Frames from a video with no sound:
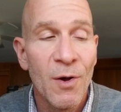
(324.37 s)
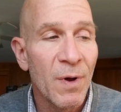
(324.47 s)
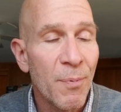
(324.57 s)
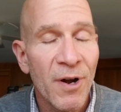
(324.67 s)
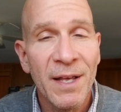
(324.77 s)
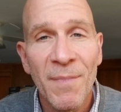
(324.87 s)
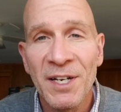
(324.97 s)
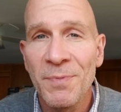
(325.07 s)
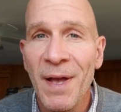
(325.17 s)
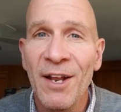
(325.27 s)
we pretty
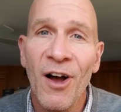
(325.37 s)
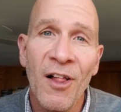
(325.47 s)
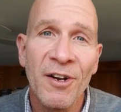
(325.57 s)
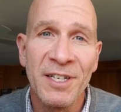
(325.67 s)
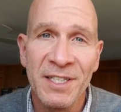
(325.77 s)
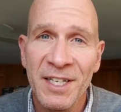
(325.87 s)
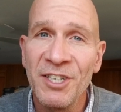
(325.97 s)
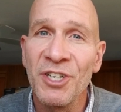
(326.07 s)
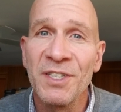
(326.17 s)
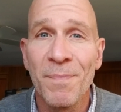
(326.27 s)
much made all our
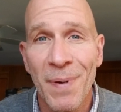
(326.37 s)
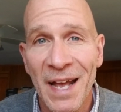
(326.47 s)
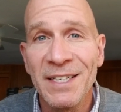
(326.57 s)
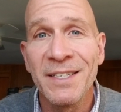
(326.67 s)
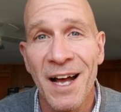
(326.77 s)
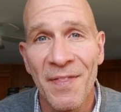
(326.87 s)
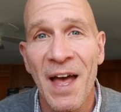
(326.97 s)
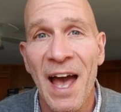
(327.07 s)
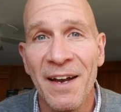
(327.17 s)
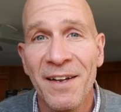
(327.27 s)
decisions based on
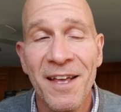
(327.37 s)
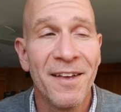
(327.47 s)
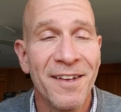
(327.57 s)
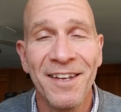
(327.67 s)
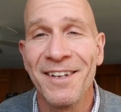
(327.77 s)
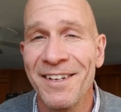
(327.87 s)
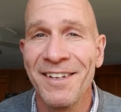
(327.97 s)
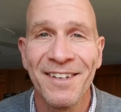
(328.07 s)
that.